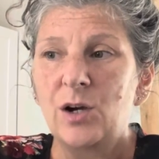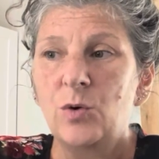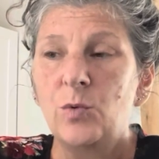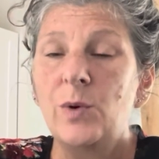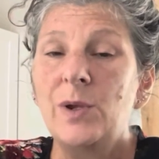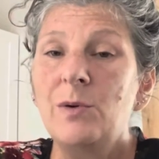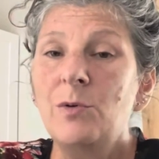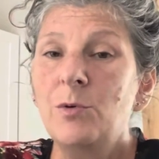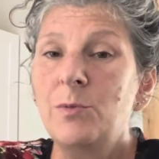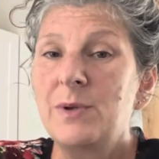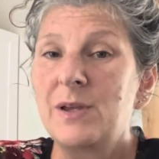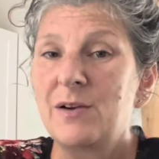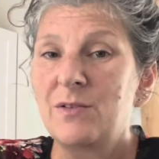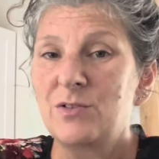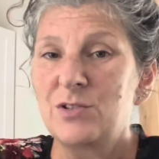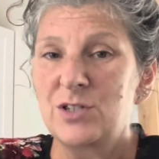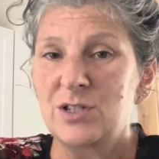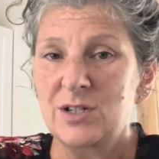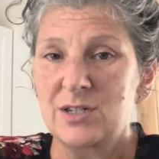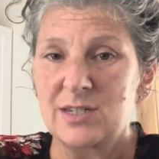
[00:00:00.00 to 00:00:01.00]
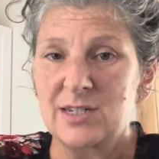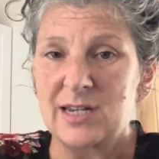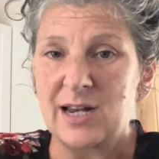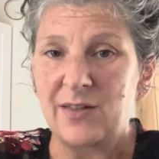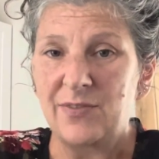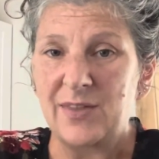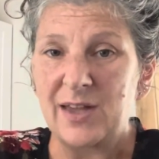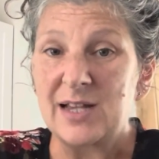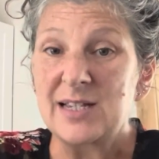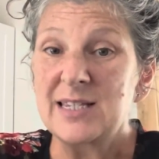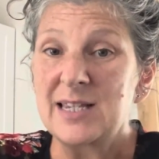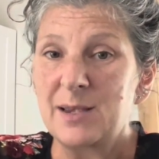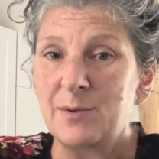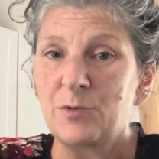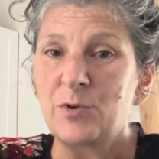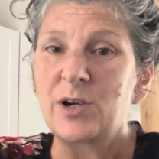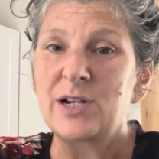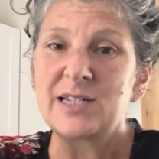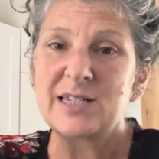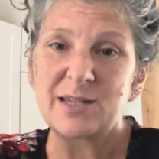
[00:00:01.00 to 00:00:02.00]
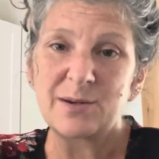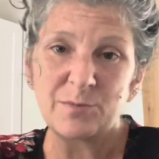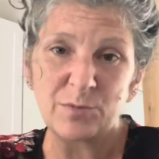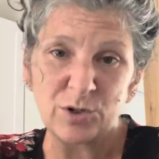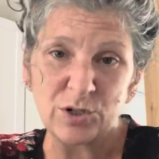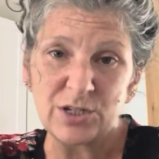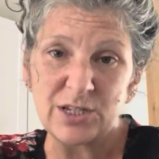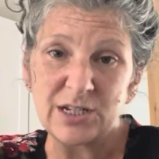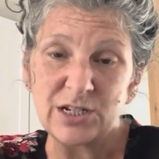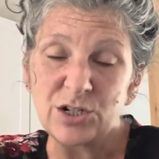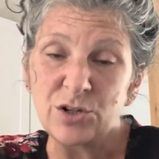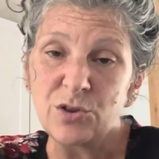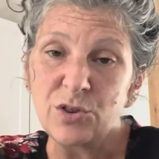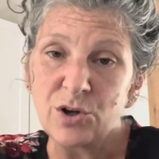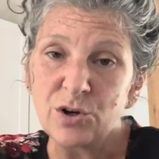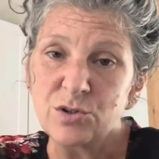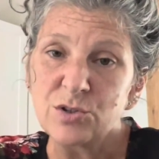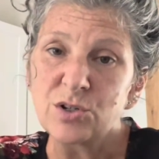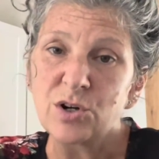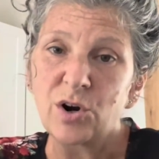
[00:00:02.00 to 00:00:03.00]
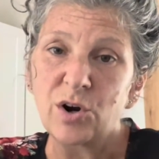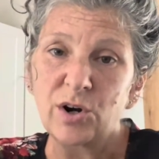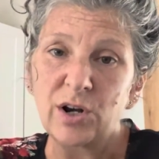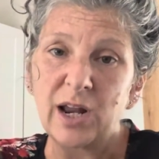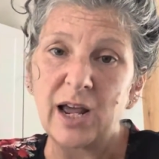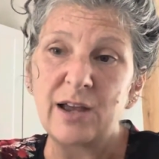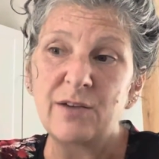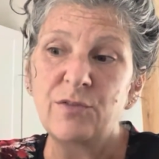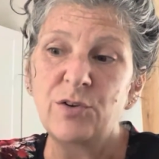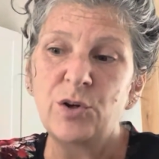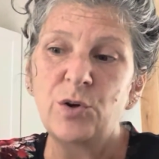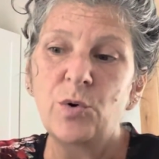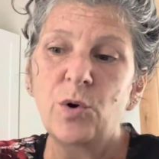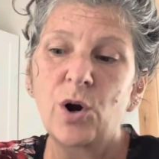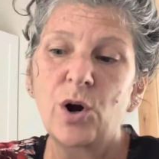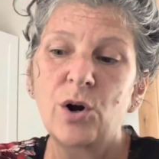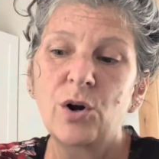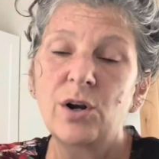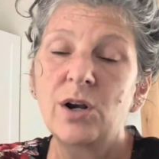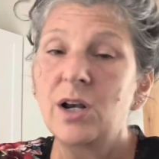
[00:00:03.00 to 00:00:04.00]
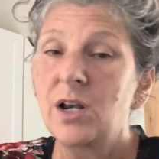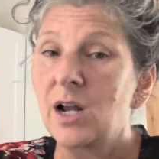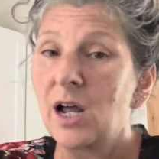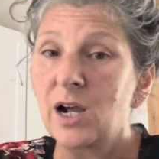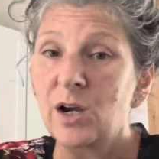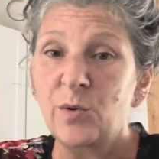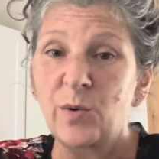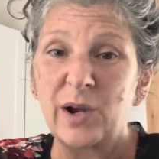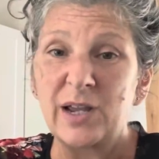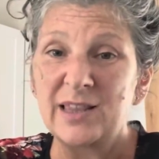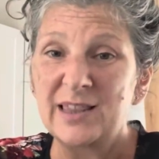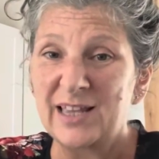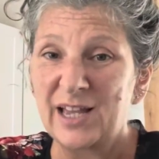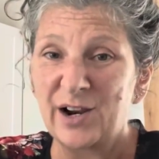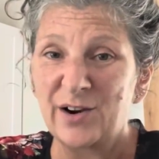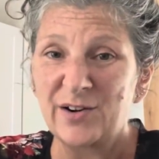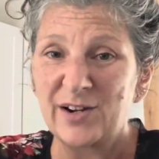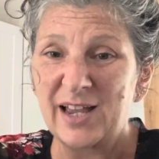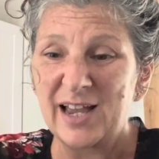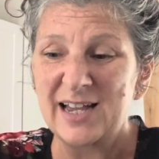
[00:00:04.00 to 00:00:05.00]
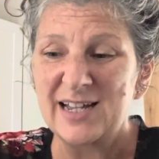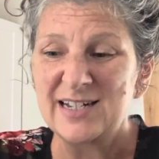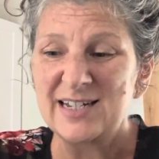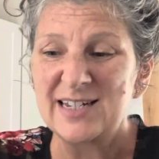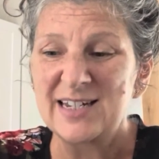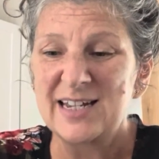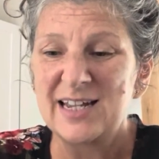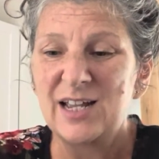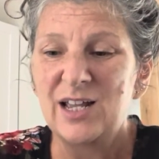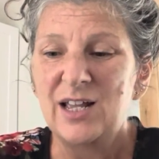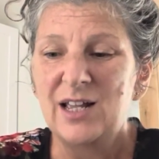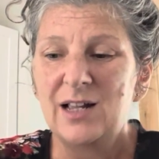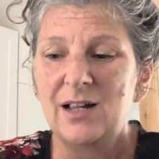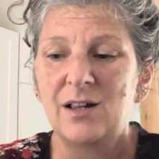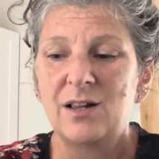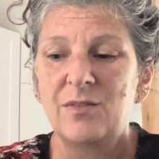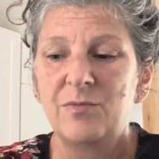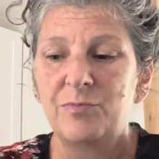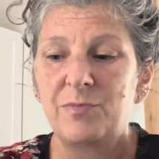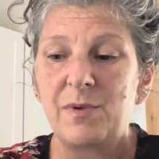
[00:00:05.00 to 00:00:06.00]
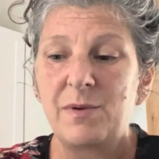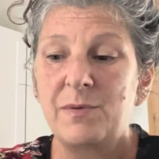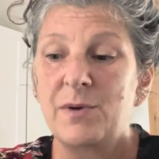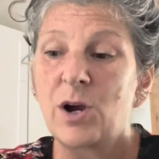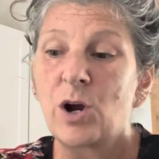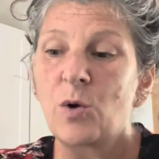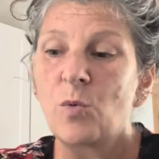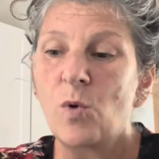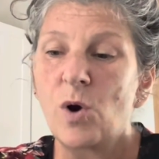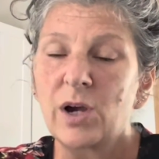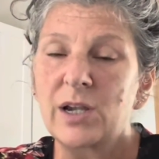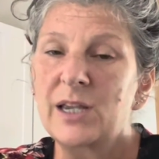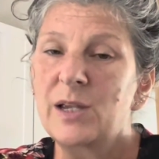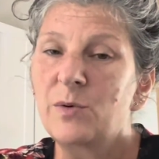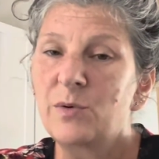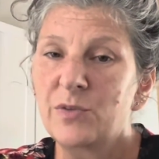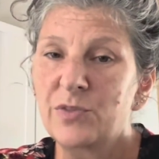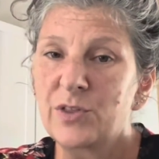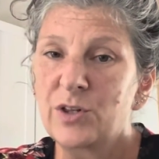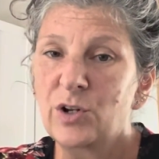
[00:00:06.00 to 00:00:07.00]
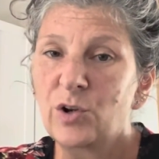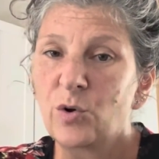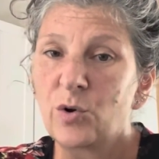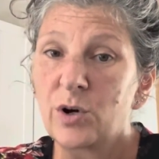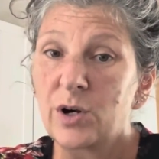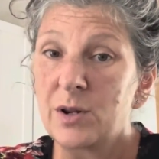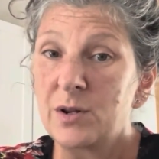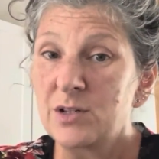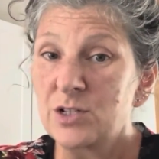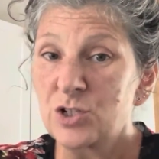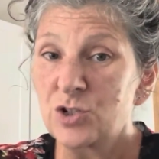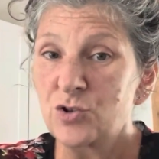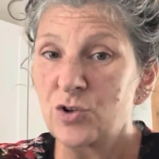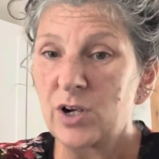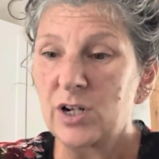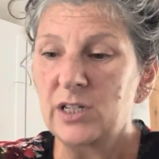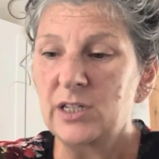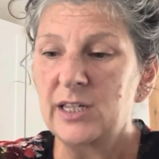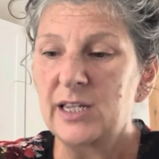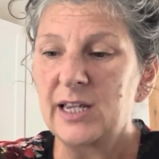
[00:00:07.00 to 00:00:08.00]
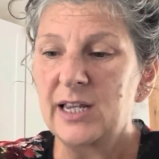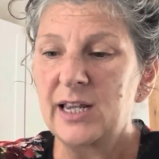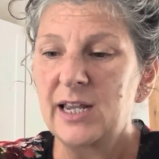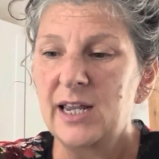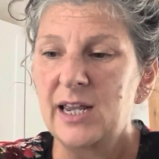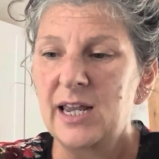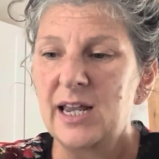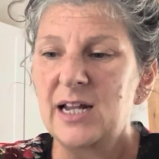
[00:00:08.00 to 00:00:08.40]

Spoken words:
we will be able to extend that same grace and mercy to those in our life who are not quite there yet, maybe aren't walking with the Lord and struggling.